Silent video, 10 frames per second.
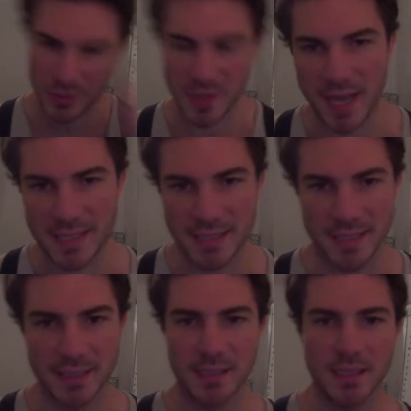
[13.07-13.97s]
yeah, I see
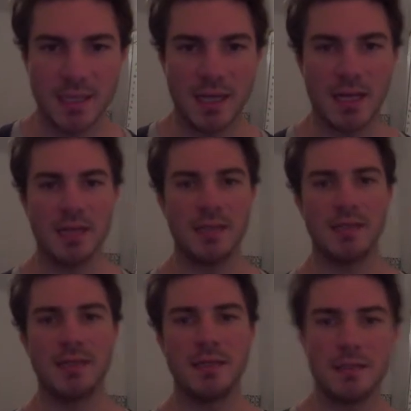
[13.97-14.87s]
it.
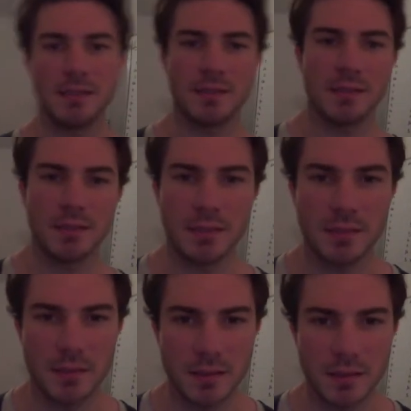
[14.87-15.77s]
The
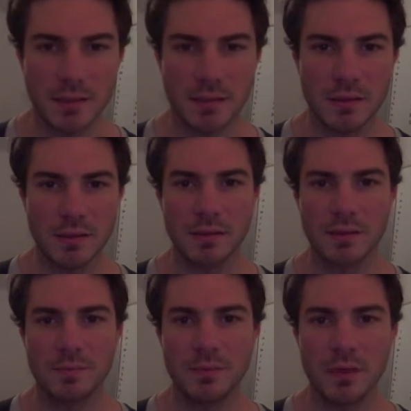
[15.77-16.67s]

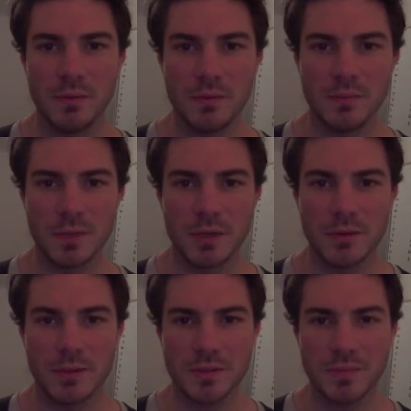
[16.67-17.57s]
problem
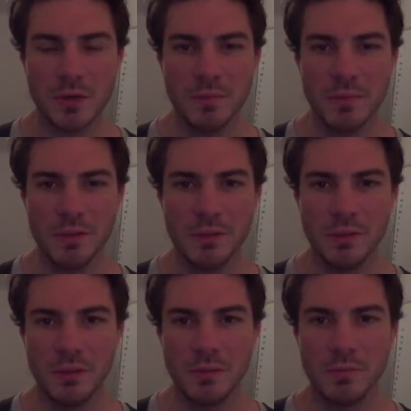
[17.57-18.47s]
goes boom,
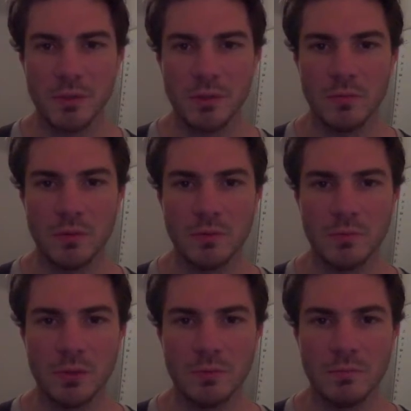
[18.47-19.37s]
boom,
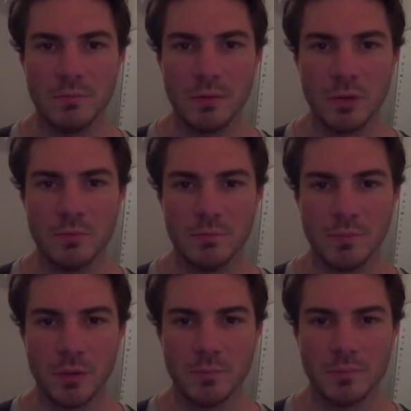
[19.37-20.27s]
boom, boom,
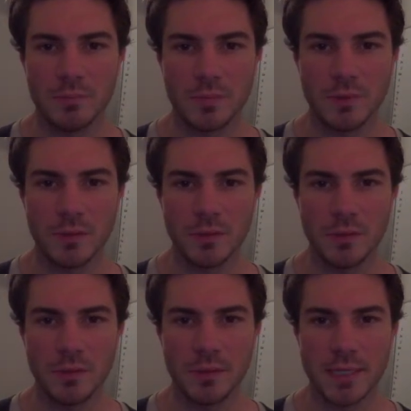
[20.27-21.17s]
boom.
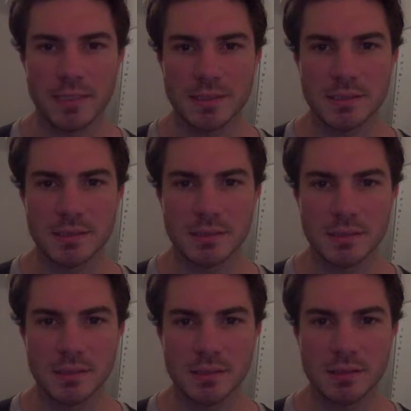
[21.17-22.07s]
Yes,
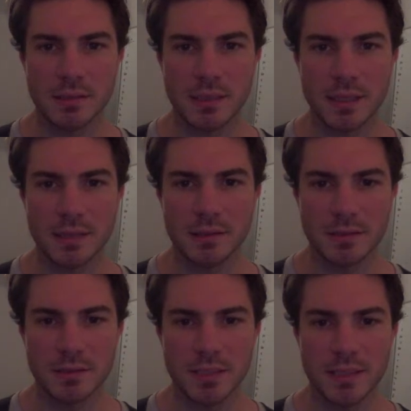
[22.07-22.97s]
yeah,
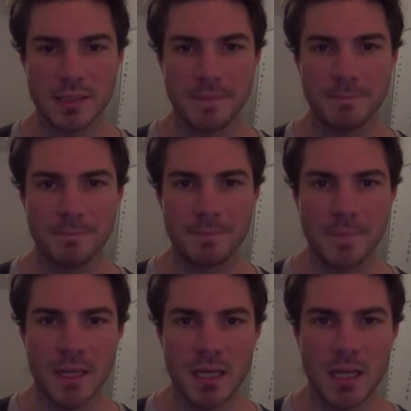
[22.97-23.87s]
just like
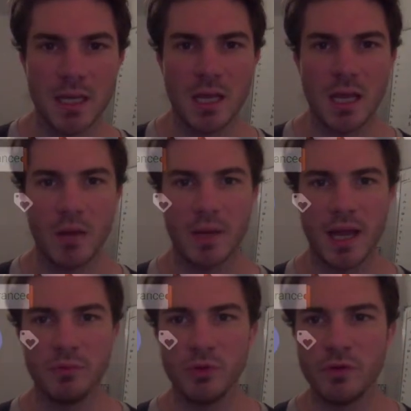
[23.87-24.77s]
that. When I
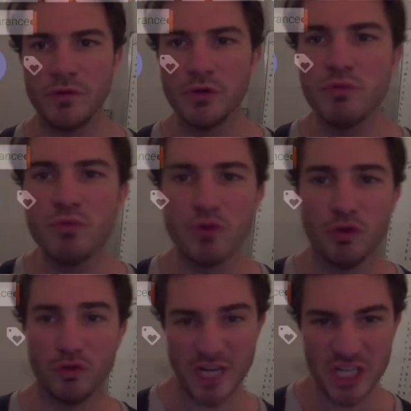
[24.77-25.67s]
move, you
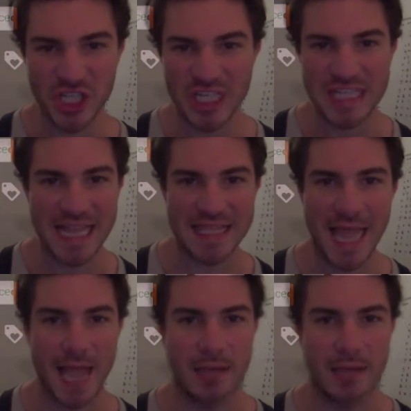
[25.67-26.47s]
move, just like